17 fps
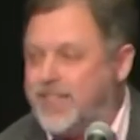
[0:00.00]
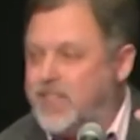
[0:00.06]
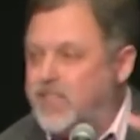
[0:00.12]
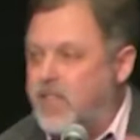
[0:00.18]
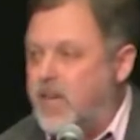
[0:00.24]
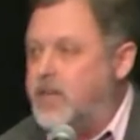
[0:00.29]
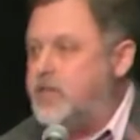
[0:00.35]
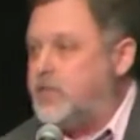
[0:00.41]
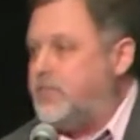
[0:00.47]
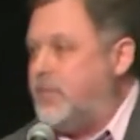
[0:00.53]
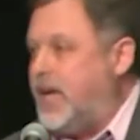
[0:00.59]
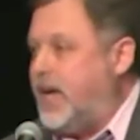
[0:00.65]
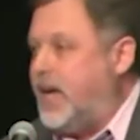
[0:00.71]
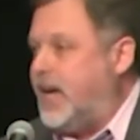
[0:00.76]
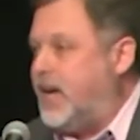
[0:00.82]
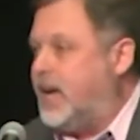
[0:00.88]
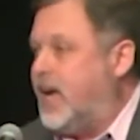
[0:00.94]
It does
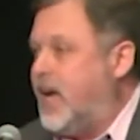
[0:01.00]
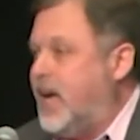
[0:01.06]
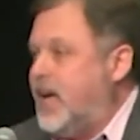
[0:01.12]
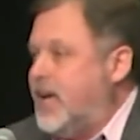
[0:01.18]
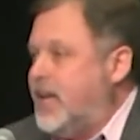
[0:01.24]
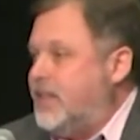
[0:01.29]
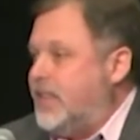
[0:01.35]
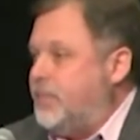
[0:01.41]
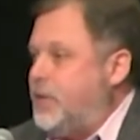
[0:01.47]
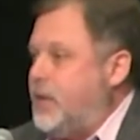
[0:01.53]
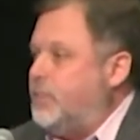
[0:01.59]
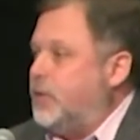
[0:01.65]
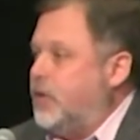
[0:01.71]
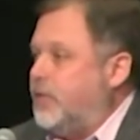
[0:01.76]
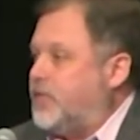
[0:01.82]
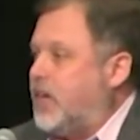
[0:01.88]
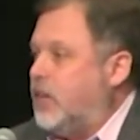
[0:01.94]
mean that
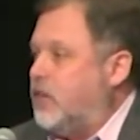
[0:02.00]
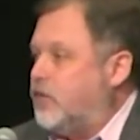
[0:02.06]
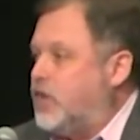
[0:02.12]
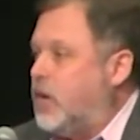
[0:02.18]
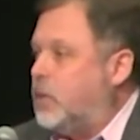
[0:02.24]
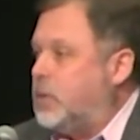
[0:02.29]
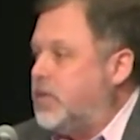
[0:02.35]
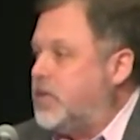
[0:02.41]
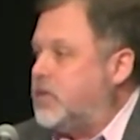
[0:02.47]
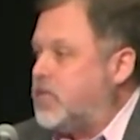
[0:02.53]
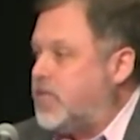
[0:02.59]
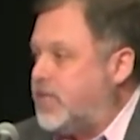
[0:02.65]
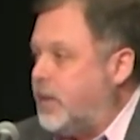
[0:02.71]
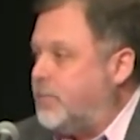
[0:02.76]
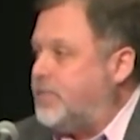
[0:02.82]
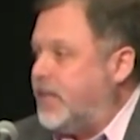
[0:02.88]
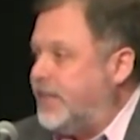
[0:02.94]
people of color know a little
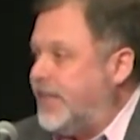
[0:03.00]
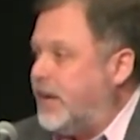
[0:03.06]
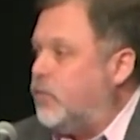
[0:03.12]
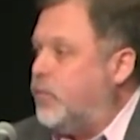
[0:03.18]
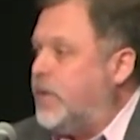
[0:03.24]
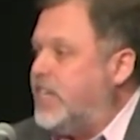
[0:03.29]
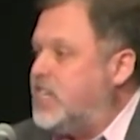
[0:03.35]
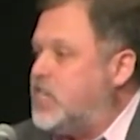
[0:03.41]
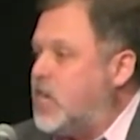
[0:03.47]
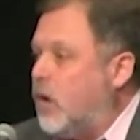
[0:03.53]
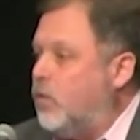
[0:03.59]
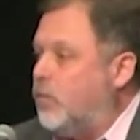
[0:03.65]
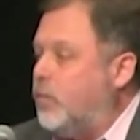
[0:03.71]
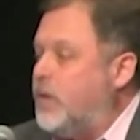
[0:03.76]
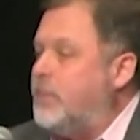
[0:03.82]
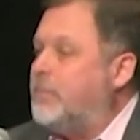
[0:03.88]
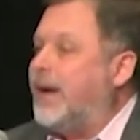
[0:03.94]
something that we
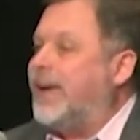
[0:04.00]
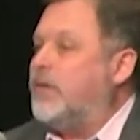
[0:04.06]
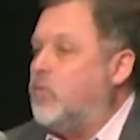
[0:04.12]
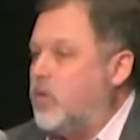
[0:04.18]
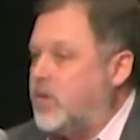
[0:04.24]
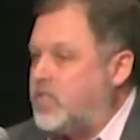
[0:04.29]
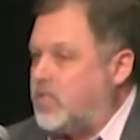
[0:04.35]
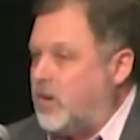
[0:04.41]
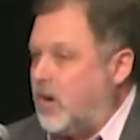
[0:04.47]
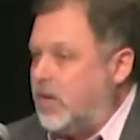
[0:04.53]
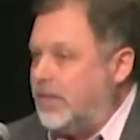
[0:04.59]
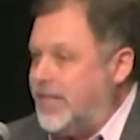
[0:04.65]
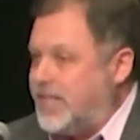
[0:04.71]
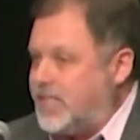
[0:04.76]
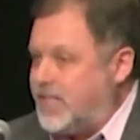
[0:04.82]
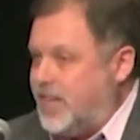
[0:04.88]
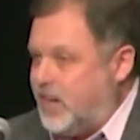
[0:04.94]
don't. We might want to start
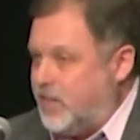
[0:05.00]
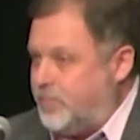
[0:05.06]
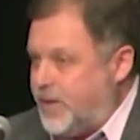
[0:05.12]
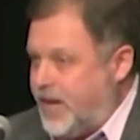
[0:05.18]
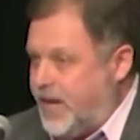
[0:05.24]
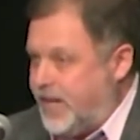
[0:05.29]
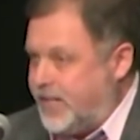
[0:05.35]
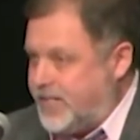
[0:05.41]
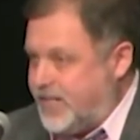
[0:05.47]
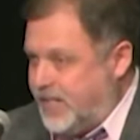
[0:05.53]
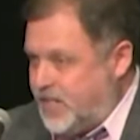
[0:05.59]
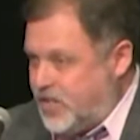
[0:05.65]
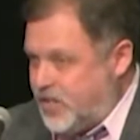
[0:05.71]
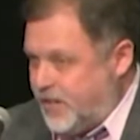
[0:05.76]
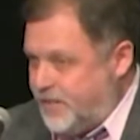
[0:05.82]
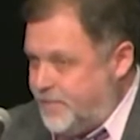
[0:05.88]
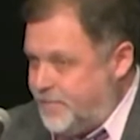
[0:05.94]
listening and paying
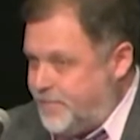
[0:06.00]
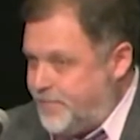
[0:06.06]
attention.